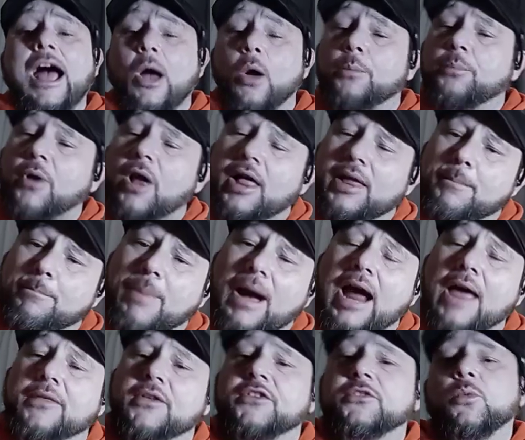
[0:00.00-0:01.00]
I would probably
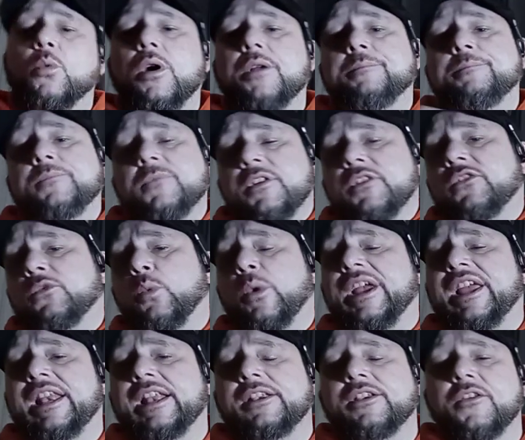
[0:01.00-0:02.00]
buy this one,
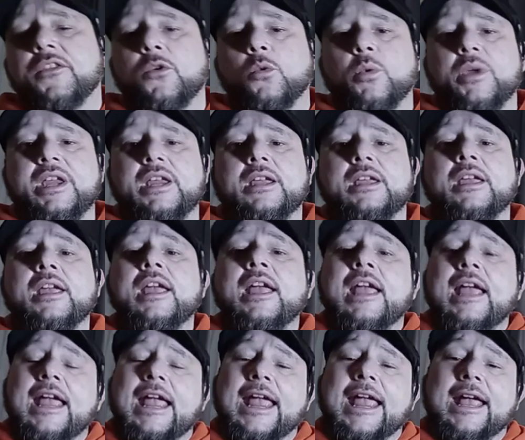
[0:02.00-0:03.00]
swing it into the week,
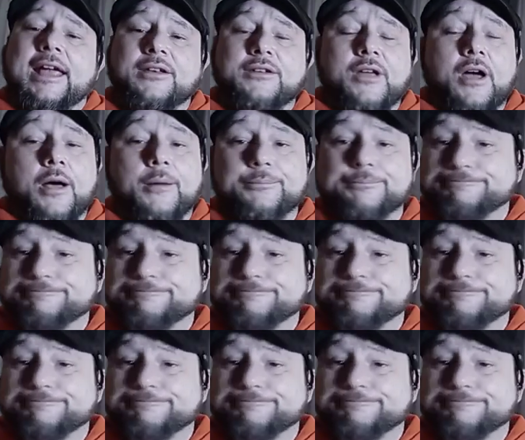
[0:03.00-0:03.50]
and